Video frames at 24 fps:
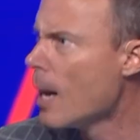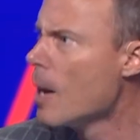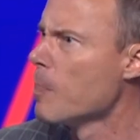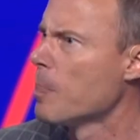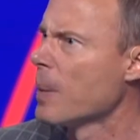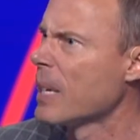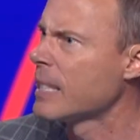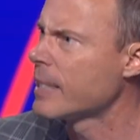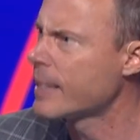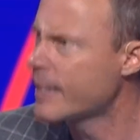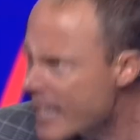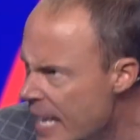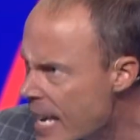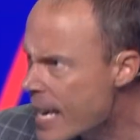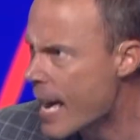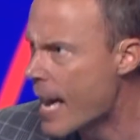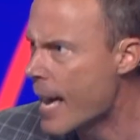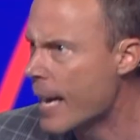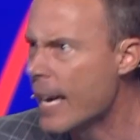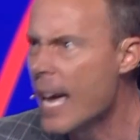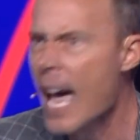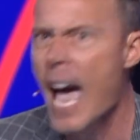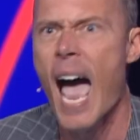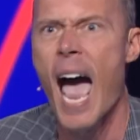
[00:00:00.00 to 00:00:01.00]
be
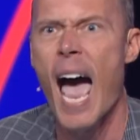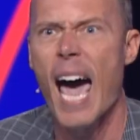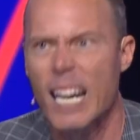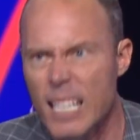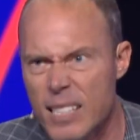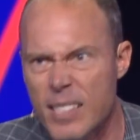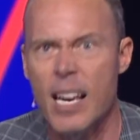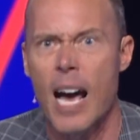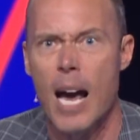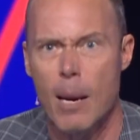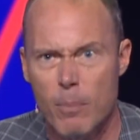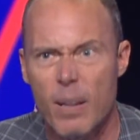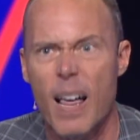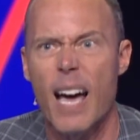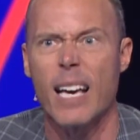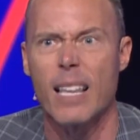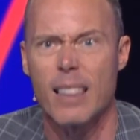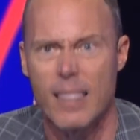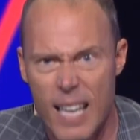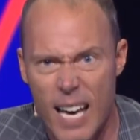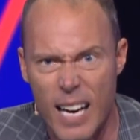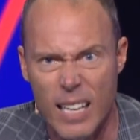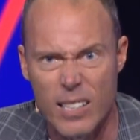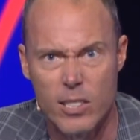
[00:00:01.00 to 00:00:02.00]
singing at a time like
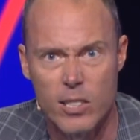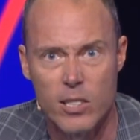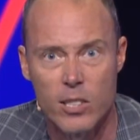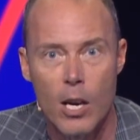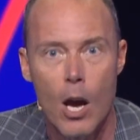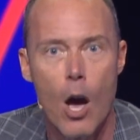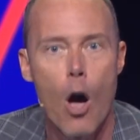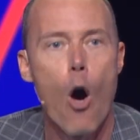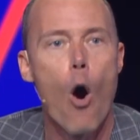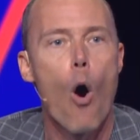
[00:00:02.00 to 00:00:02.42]
this?